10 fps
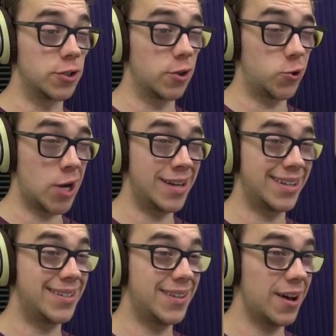so they're trying
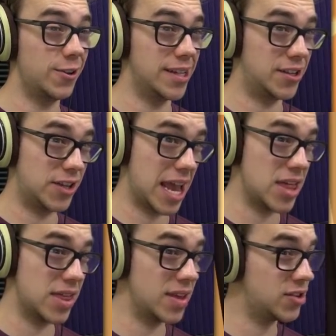to subtly say
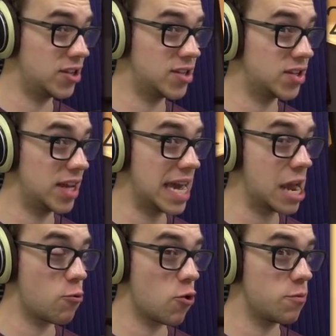that this is
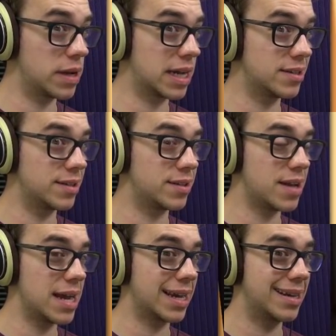error because it's
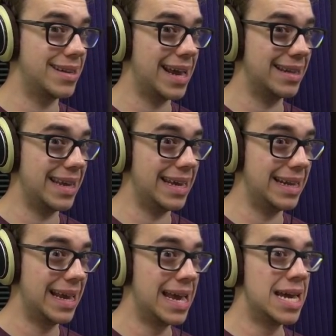not connected?